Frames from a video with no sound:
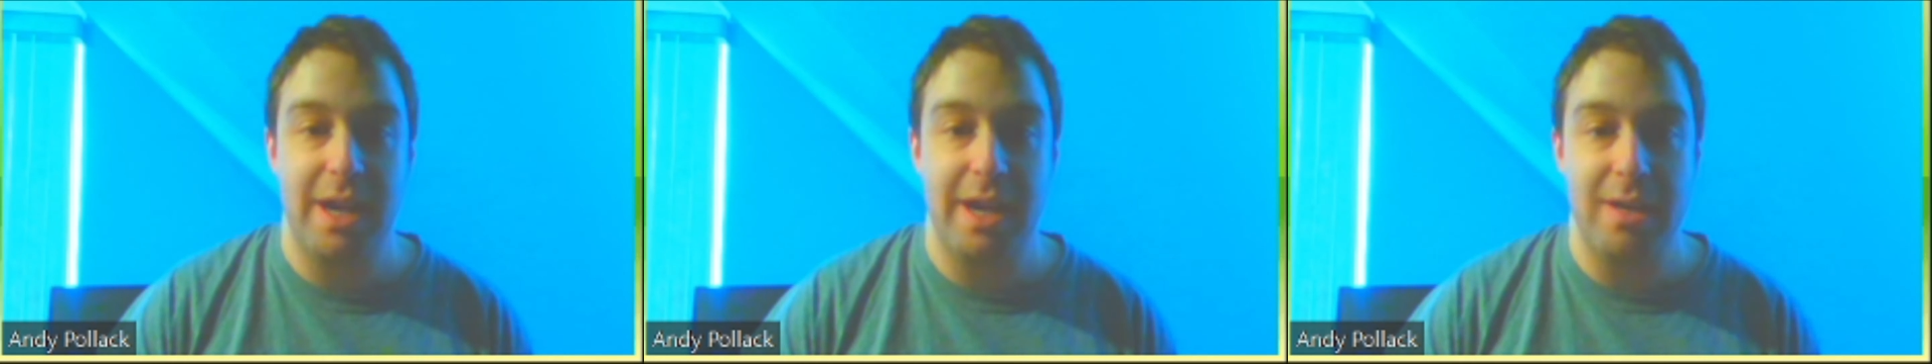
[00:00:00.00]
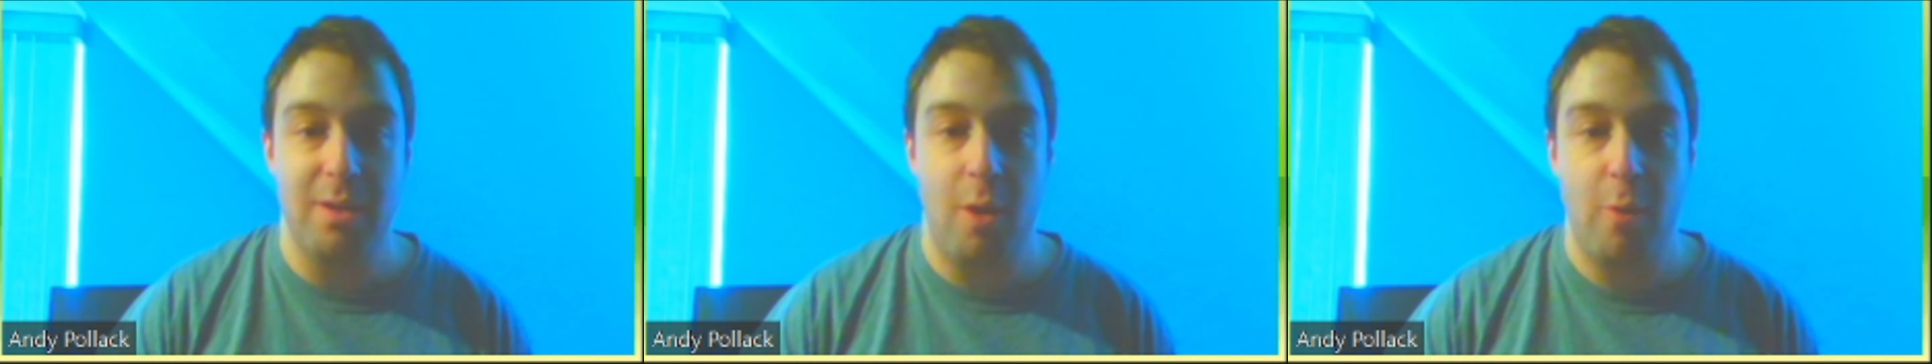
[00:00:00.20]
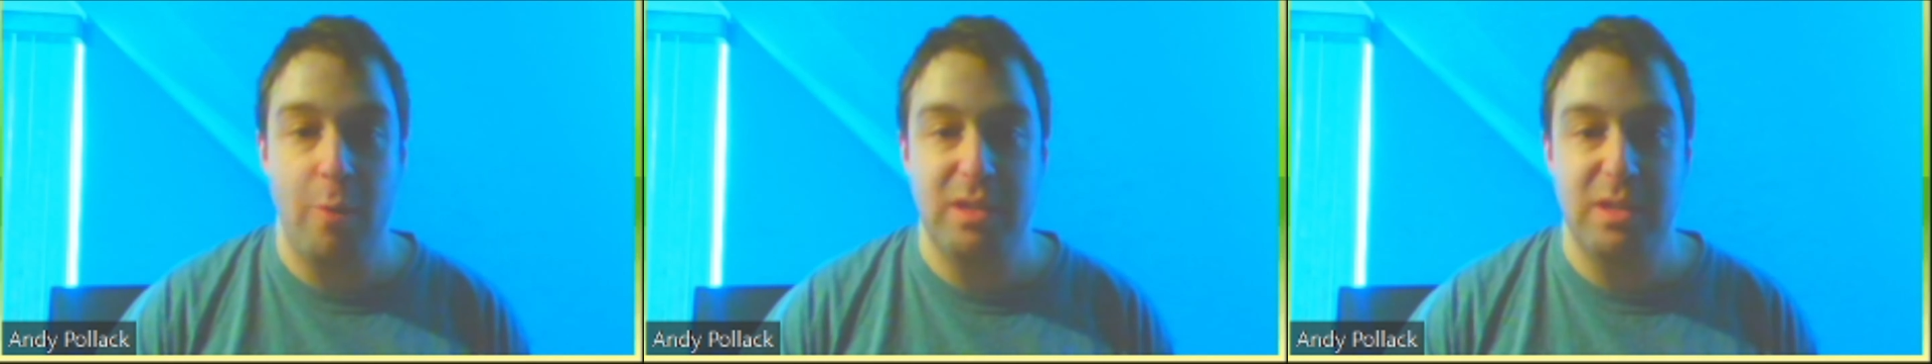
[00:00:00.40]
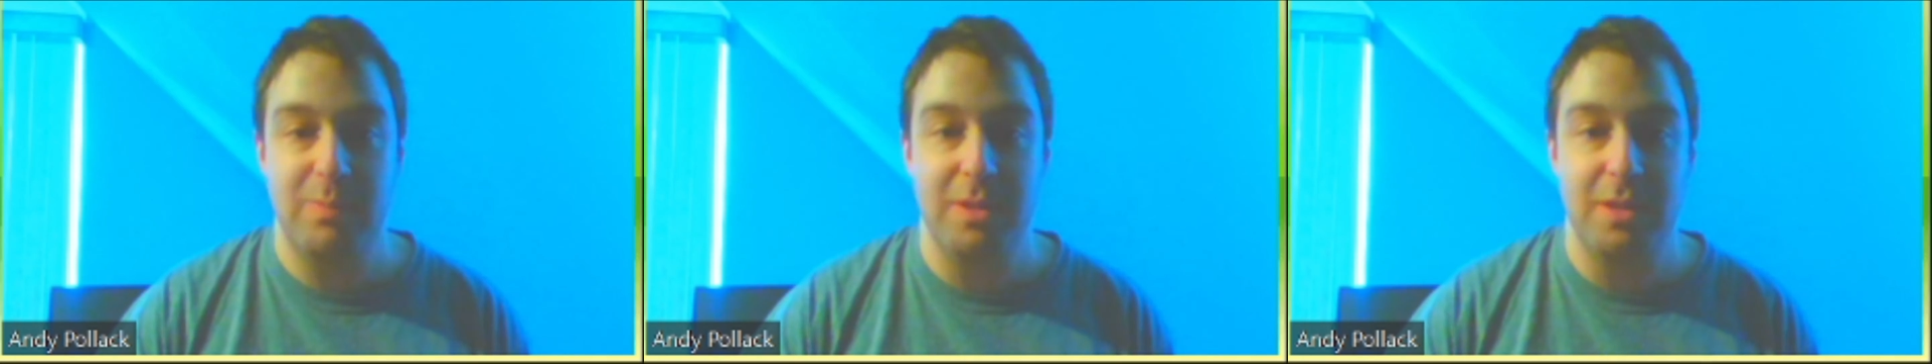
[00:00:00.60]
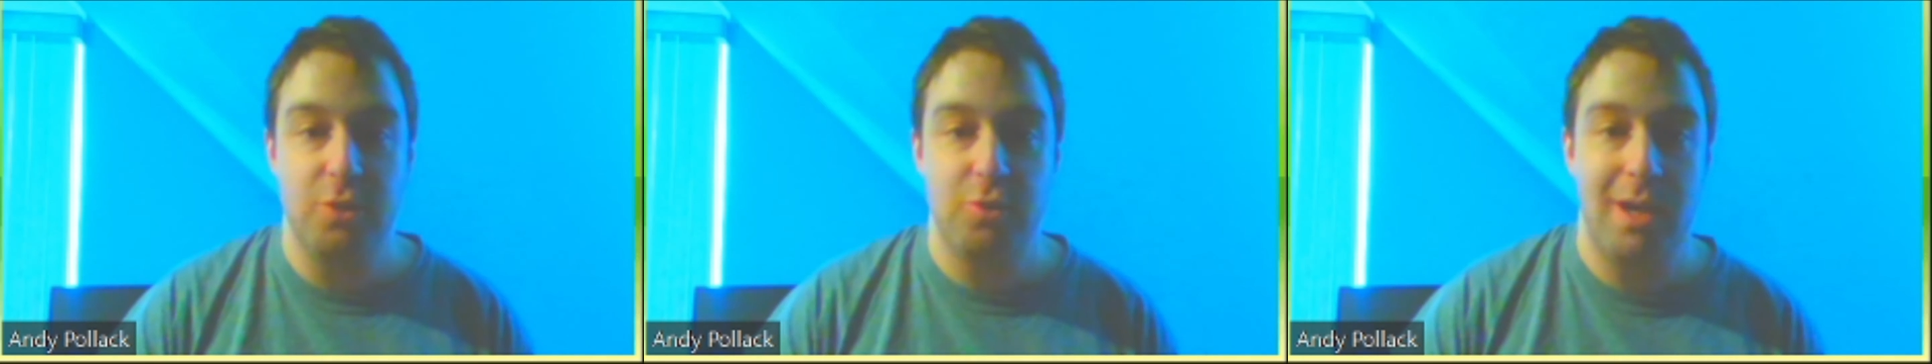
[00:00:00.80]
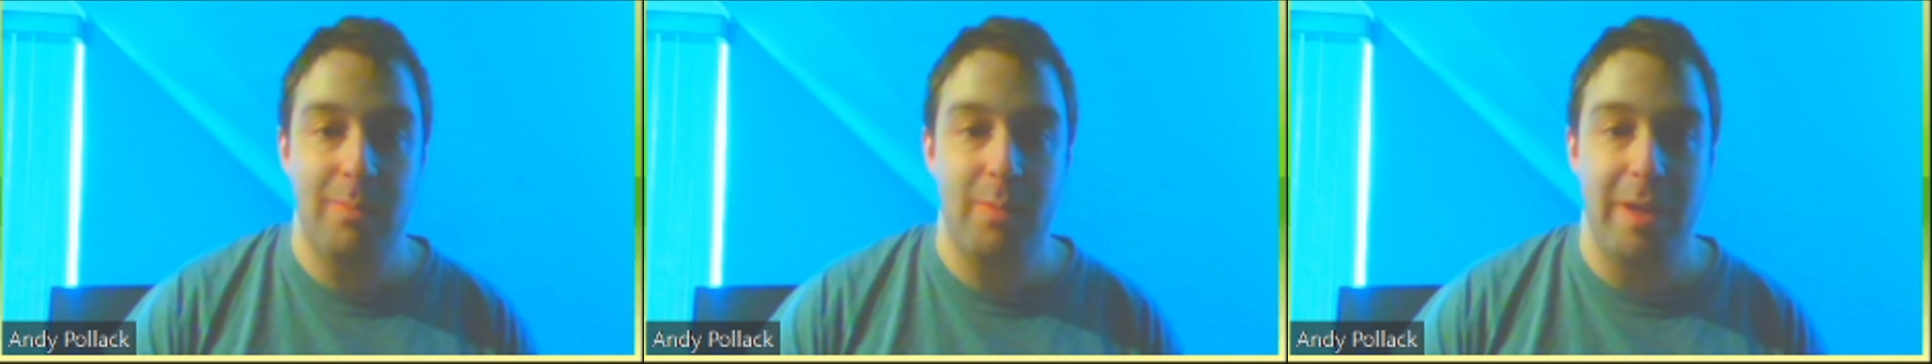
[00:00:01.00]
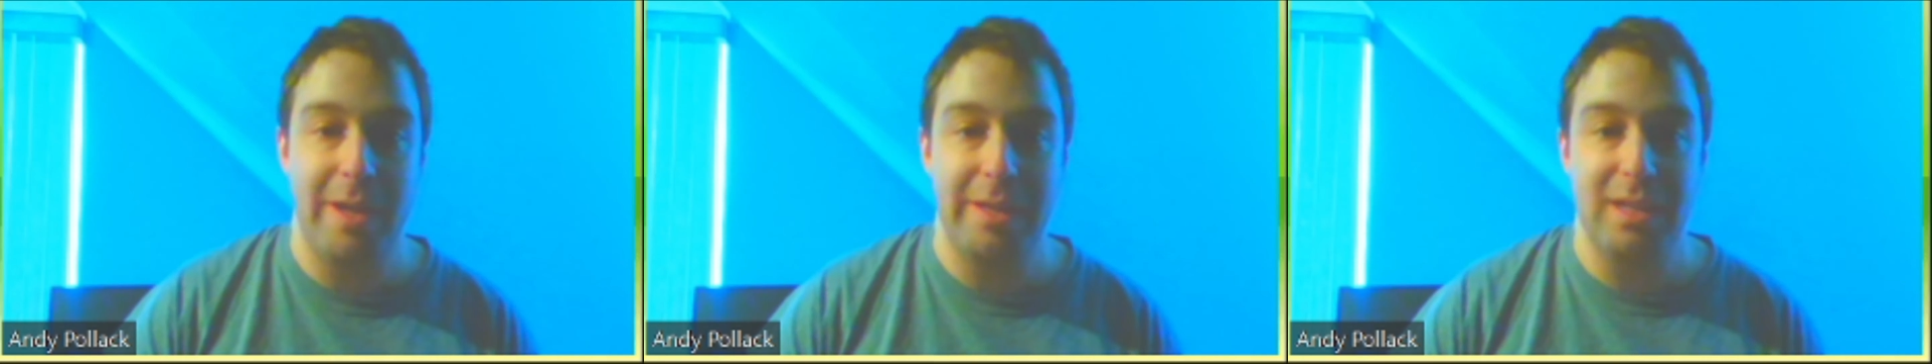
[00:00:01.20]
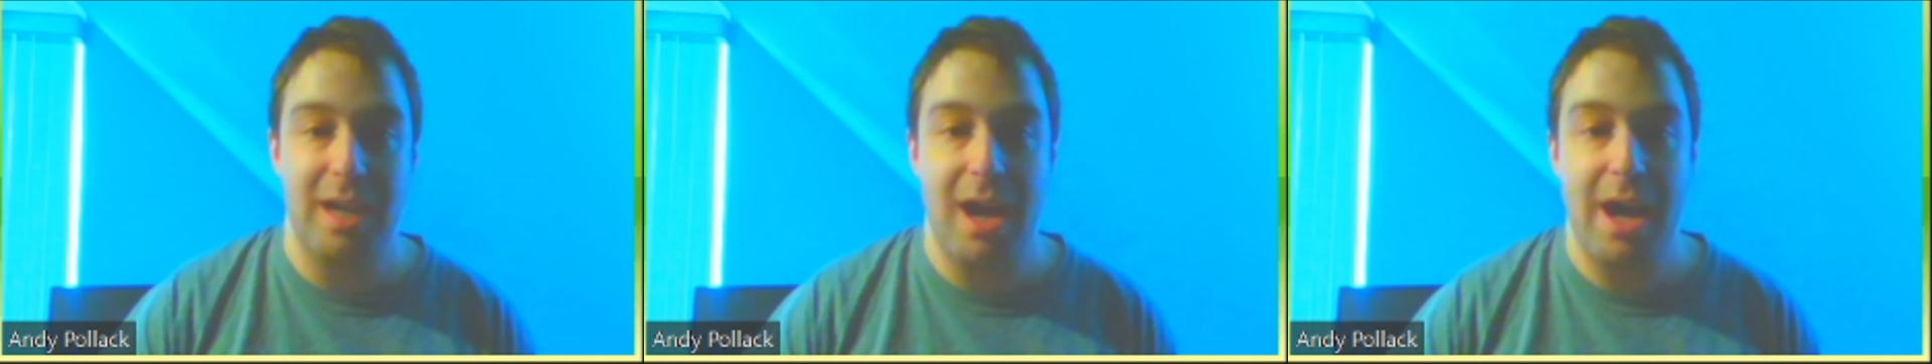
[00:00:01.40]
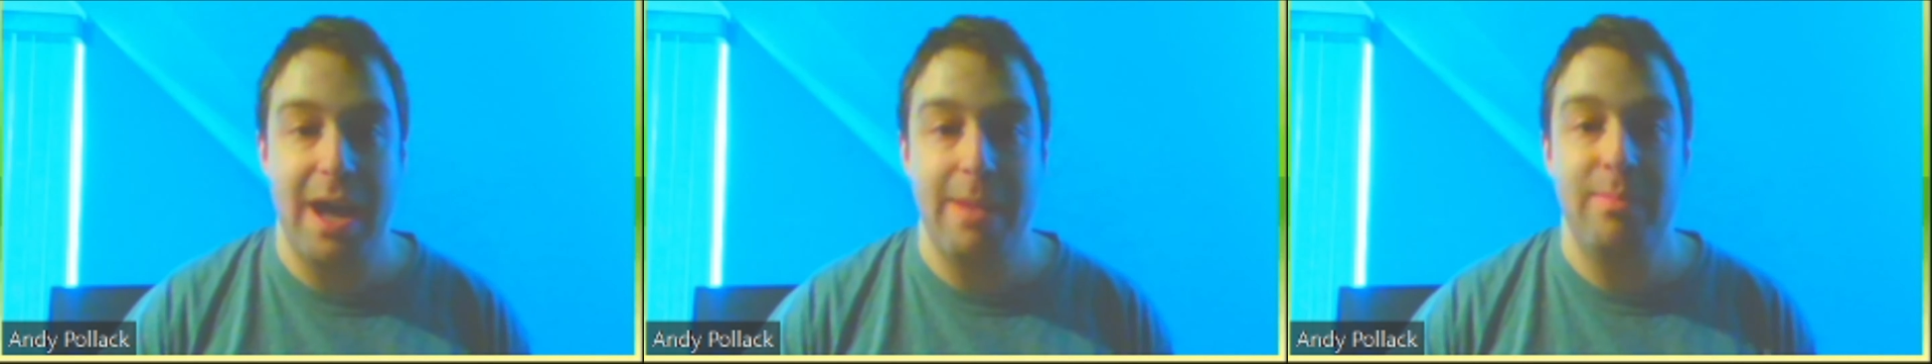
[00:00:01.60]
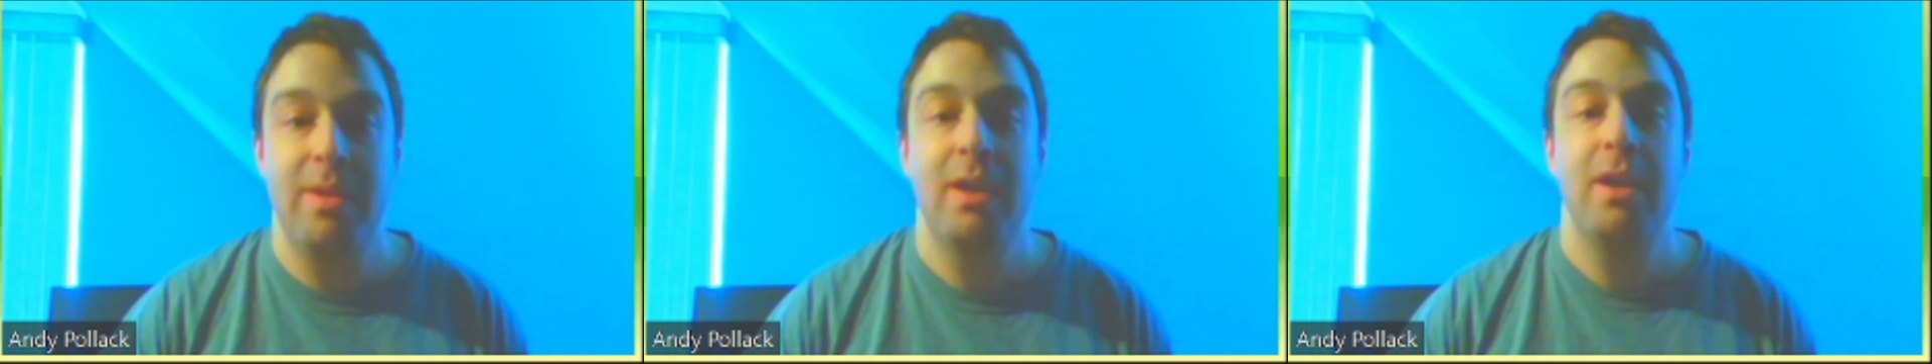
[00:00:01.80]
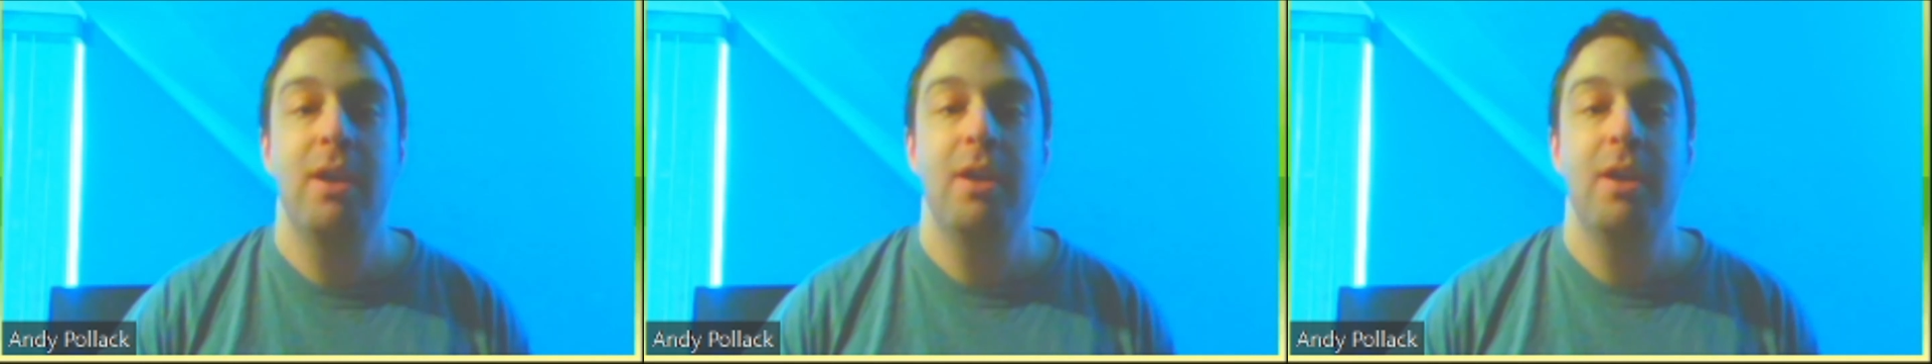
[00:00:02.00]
I know it's been a troubling time